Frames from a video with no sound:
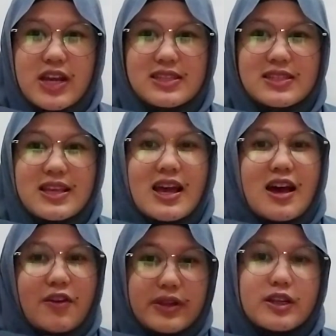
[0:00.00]
as
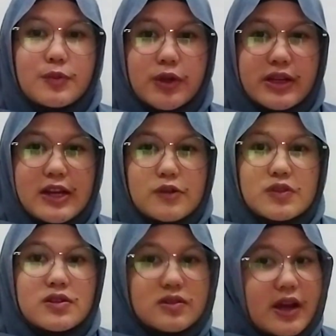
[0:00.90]
reader
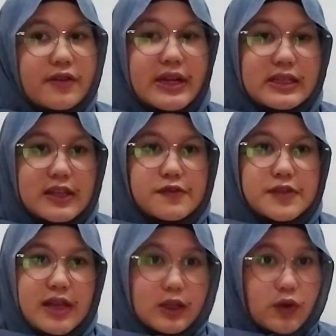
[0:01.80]
pronouns, directives,
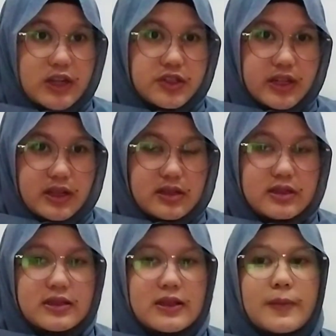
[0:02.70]
and
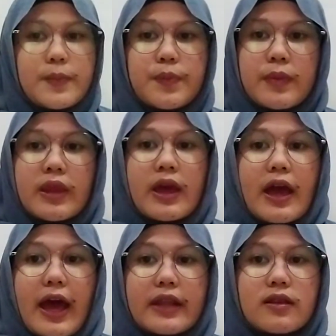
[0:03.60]
questions.
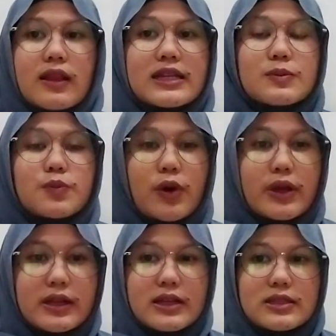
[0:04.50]
And the last
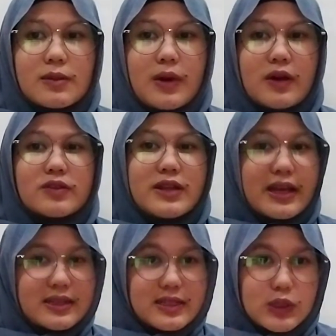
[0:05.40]
point is about
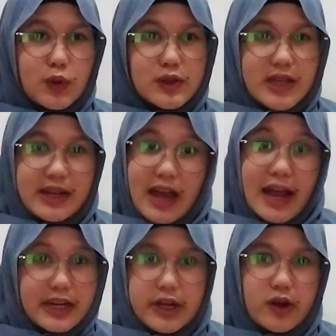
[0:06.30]
that discourse and
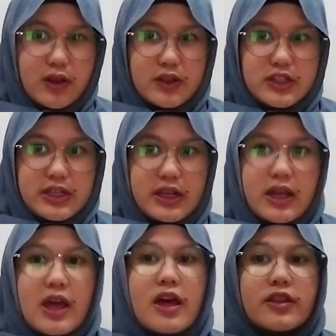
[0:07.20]
ideology.
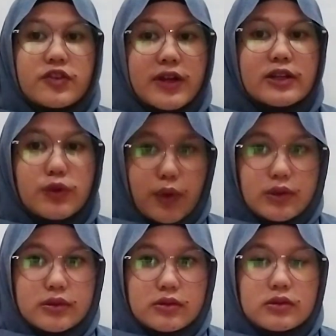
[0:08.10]
Threadgold